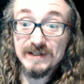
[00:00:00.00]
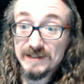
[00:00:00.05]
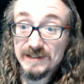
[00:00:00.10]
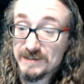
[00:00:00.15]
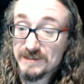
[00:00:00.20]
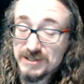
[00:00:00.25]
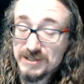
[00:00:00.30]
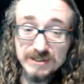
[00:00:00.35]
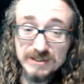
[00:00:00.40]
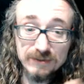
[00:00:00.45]

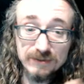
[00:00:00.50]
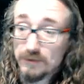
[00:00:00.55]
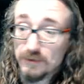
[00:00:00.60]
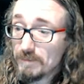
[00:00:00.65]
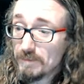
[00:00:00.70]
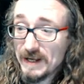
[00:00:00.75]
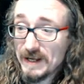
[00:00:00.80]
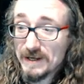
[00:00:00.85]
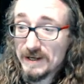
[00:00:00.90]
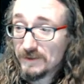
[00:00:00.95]
single
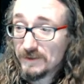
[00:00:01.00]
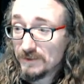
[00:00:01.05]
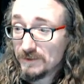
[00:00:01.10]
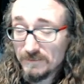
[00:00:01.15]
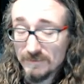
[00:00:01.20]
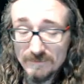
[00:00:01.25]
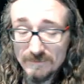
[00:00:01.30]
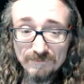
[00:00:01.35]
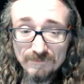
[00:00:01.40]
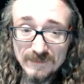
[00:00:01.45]
panel
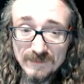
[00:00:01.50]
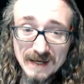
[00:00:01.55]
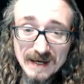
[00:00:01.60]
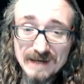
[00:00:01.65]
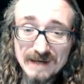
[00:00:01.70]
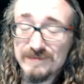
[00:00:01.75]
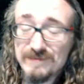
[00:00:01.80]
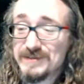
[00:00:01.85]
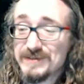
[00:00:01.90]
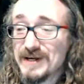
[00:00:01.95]

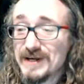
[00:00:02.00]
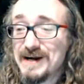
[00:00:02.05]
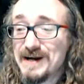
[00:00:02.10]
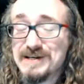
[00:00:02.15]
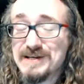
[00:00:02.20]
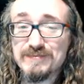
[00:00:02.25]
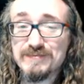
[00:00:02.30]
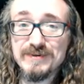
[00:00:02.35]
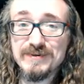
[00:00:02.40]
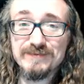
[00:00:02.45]

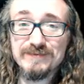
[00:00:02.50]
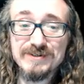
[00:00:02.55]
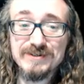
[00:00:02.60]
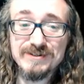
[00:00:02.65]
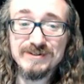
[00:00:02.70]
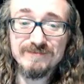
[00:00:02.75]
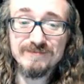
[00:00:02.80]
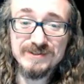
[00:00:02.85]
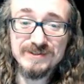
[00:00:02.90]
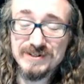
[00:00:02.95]
advertisement, which
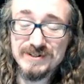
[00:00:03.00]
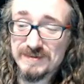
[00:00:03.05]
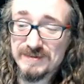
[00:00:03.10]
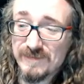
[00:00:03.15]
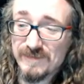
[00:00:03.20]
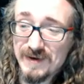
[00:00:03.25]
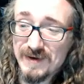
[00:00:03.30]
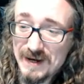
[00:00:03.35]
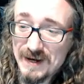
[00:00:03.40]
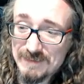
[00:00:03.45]
which is
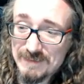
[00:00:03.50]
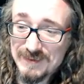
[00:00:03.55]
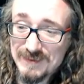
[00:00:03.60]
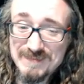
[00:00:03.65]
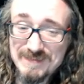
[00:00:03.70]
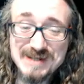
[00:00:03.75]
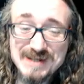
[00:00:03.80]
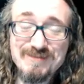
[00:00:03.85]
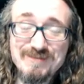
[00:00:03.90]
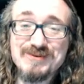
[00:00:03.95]
fine. But it
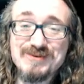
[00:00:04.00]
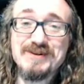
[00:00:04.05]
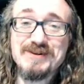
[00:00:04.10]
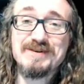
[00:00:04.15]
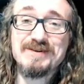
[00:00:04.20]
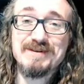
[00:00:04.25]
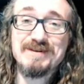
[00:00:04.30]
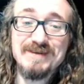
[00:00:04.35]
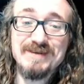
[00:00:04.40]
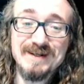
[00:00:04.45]
makes more sense
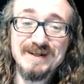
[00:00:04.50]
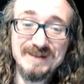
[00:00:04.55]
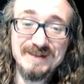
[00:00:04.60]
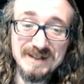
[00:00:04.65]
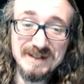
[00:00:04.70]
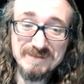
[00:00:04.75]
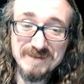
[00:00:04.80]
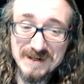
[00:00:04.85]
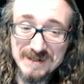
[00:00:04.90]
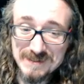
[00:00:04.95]
to me to think
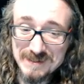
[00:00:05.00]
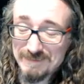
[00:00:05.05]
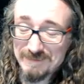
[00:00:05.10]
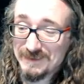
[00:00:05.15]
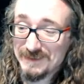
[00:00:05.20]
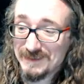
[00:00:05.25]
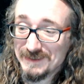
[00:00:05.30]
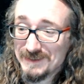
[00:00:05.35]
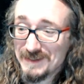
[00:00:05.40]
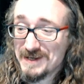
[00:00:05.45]
about
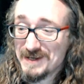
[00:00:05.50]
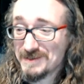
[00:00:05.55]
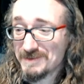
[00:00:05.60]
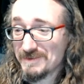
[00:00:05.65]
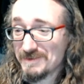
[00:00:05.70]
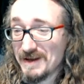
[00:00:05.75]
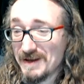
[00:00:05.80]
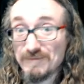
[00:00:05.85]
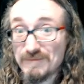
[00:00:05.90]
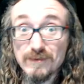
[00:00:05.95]
something that does
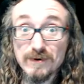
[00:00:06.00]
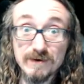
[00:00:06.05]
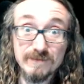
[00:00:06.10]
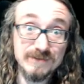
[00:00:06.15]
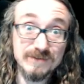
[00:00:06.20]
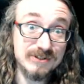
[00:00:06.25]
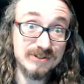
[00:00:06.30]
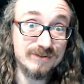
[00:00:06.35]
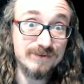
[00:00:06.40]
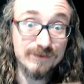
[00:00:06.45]
have more of
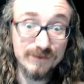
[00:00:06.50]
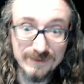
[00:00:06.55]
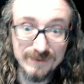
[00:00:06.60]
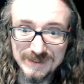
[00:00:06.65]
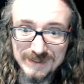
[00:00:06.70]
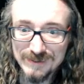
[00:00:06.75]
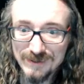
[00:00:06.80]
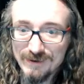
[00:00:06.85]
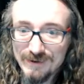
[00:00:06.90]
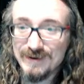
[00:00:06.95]
a
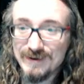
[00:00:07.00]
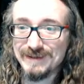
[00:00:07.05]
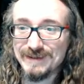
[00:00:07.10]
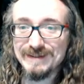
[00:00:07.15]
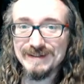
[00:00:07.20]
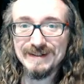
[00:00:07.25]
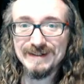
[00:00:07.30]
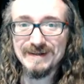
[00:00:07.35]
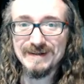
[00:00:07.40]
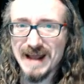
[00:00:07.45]
story to it
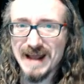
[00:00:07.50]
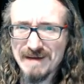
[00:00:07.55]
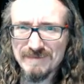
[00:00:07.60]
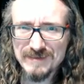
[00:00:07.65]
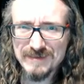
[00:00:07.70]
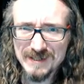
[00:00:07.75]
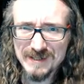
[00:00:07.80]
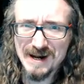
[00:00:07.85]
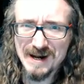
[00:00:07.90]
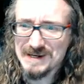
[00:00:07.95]
than an
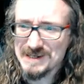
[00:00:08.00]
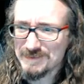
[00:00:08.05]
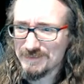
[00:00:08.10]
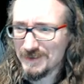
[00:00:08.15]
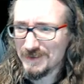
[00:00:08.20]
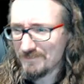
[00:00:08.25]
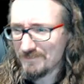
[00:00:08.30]
advertisement.